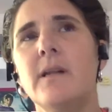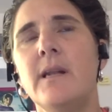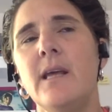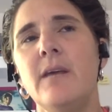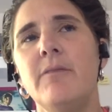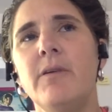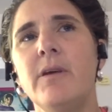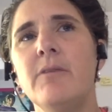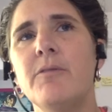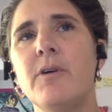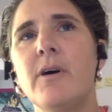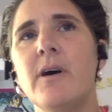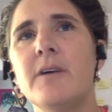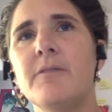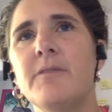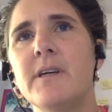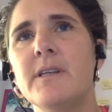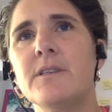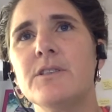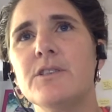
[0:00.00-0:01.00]
leaving
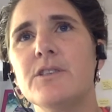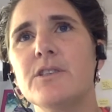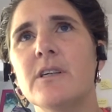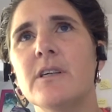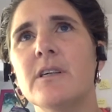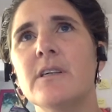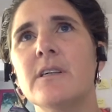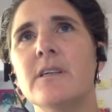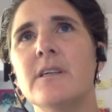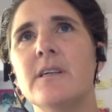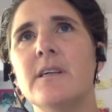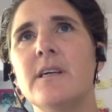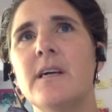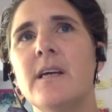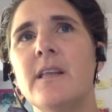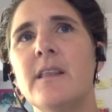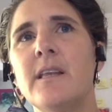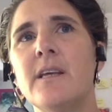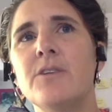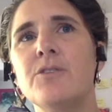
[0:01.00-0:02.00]
Viaventure
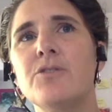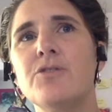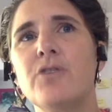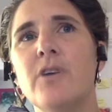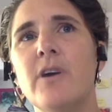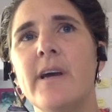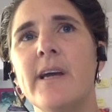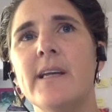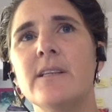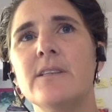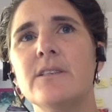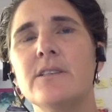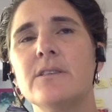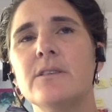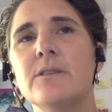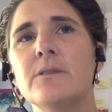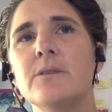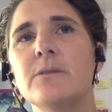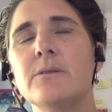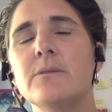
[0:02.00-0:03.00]
and then trying
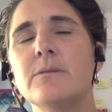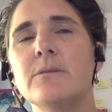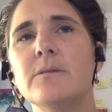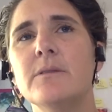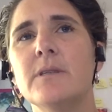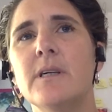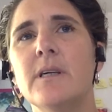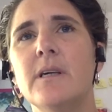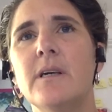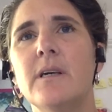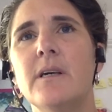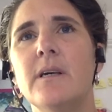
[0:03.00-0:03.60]
to